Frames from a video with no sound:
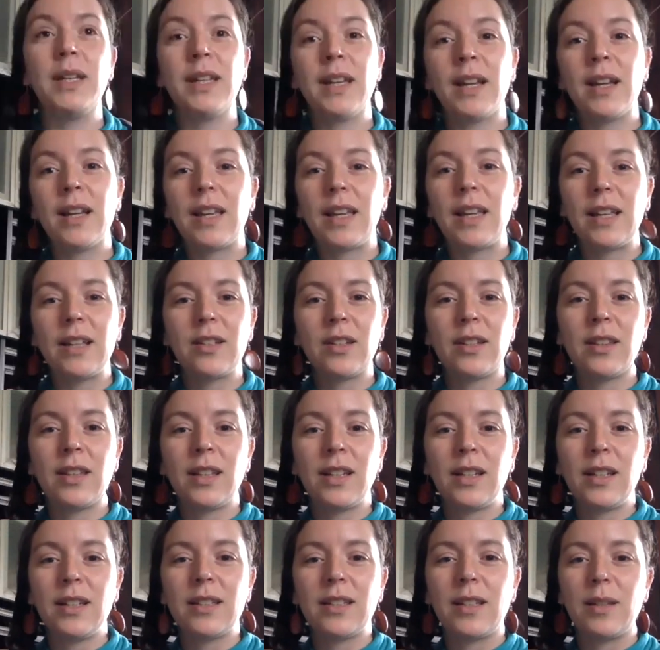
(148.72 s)
to get a kitchen
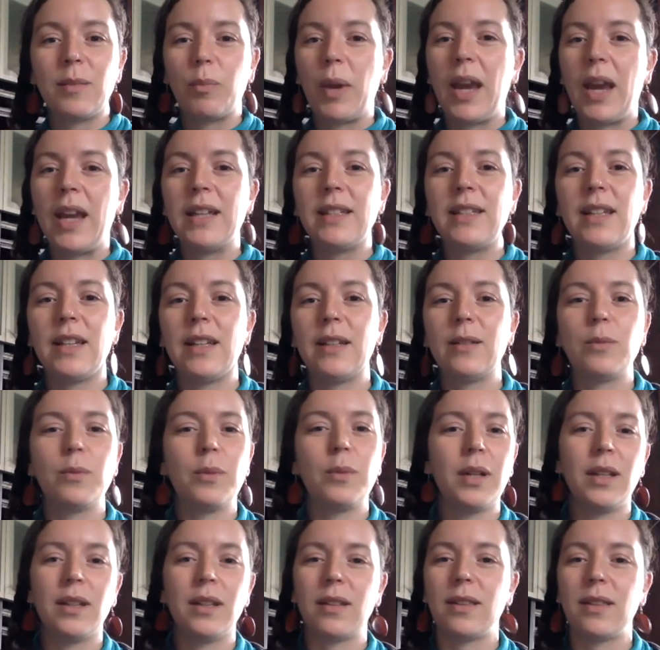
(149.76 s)
that isn't painted
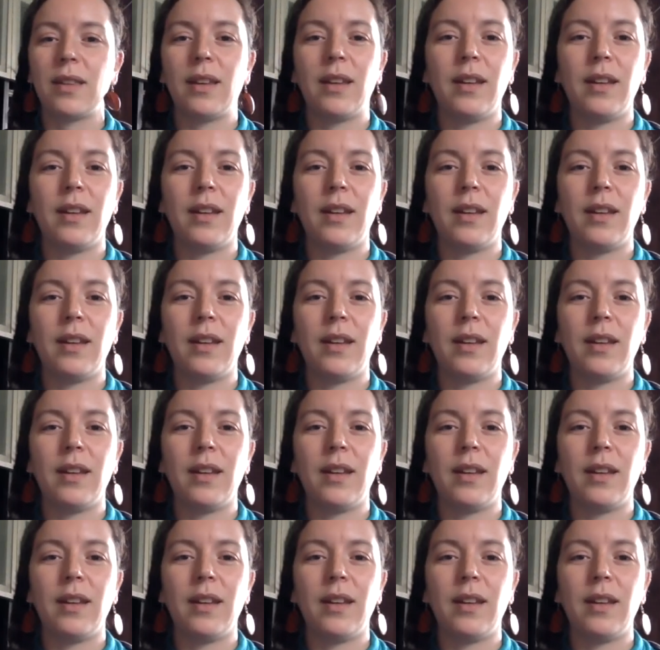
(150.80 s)
with,